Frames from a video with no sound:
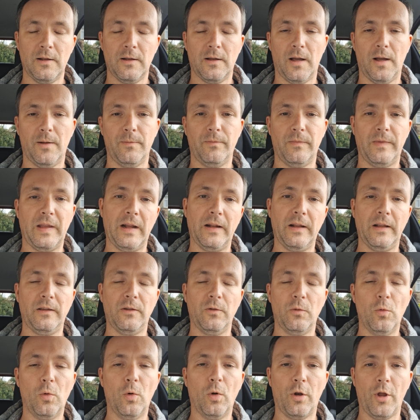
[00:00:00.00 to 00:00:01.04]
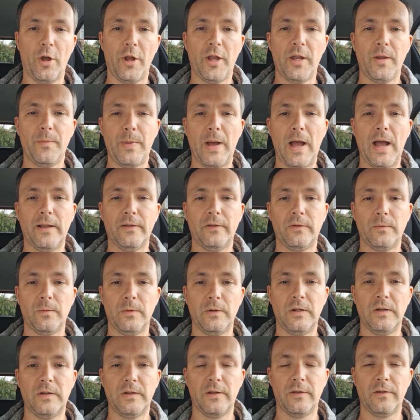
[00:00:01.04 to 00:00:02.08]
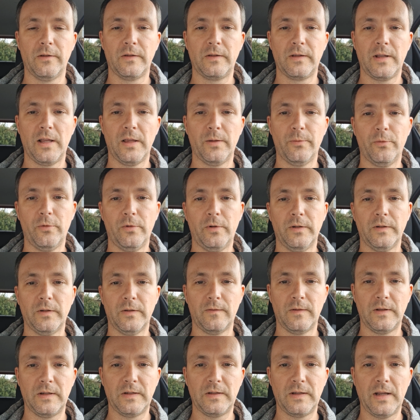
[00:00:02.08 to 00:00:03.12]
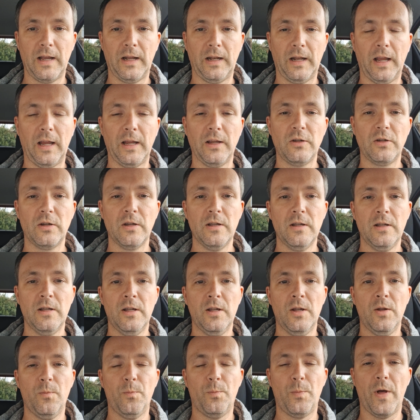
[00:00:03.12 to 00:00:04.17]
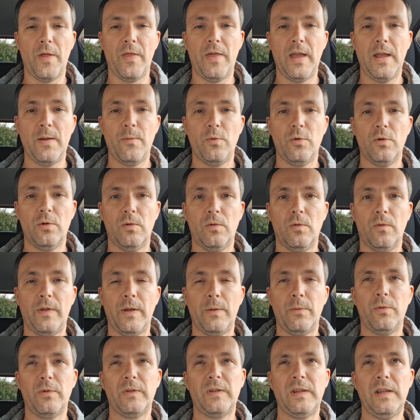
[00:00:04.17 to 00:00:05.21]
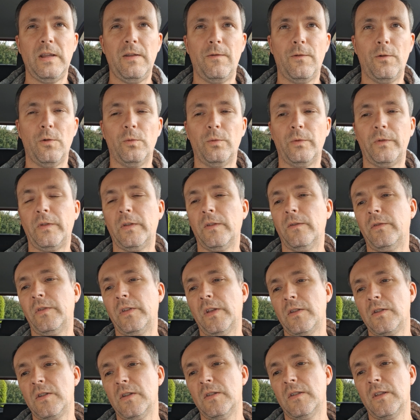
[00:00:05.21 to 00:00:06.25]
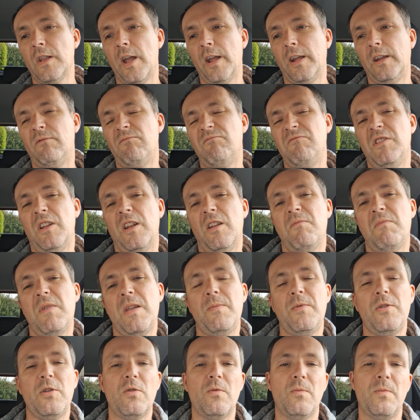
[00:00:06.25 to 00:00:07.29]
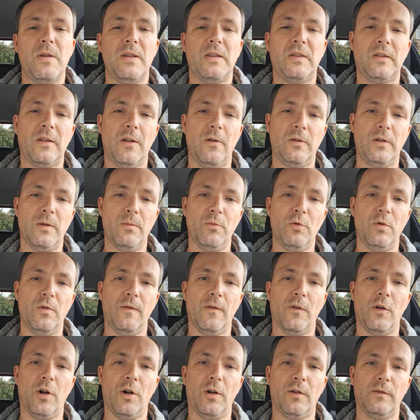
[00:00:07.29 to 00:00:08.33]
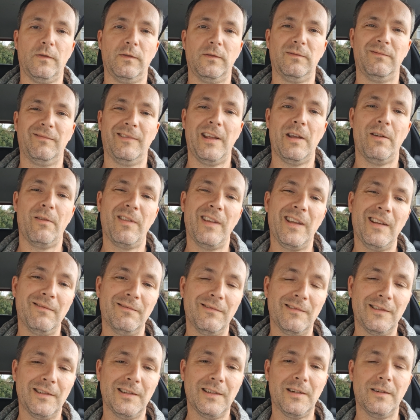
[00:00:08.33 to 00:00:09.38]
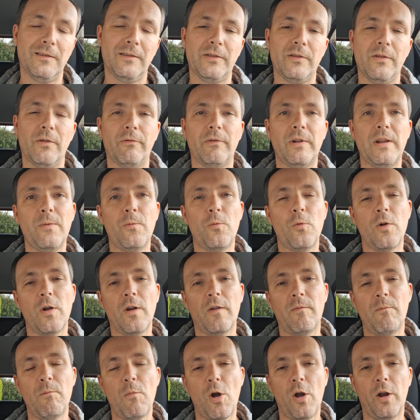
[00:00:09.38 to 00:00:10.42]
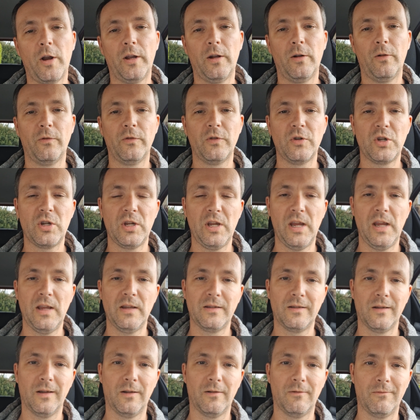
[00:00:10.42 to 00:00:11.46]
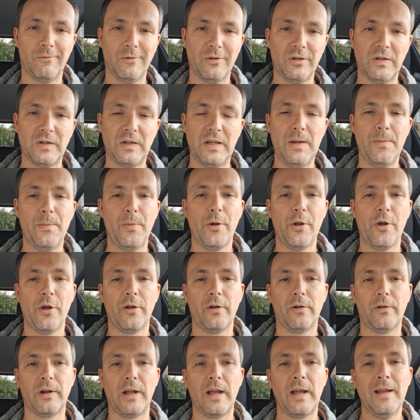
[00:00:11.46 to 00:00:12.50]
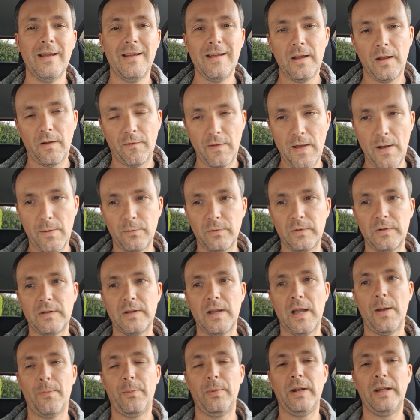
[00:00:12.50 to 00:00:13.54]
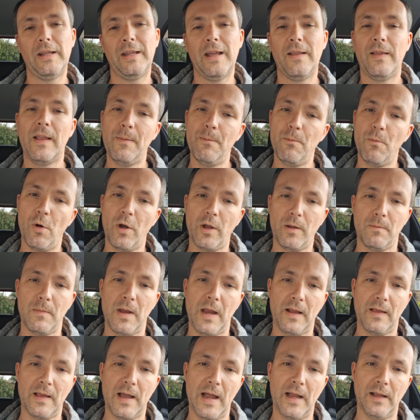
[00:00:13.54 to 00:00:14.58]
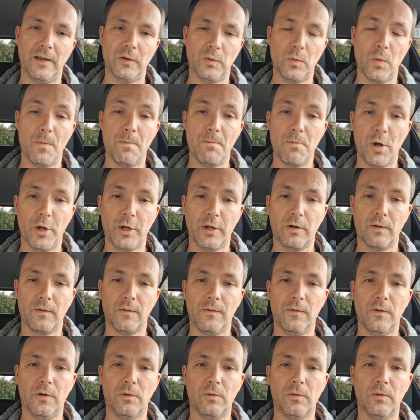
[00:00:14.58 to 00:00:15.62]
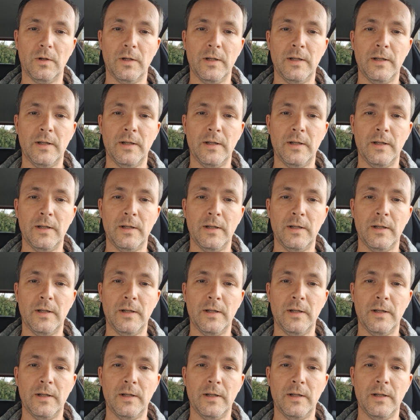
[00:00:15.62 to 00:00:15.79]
Now they do it all iPads, which is understandable because of this day and age, but they will see faults such as, like, maybe you're a bit slow to move off. They'll think, well, it's not really worth marking on the sheet, so we'll just keep an eye on it. If that was to happen again, they might make that into a minor fault.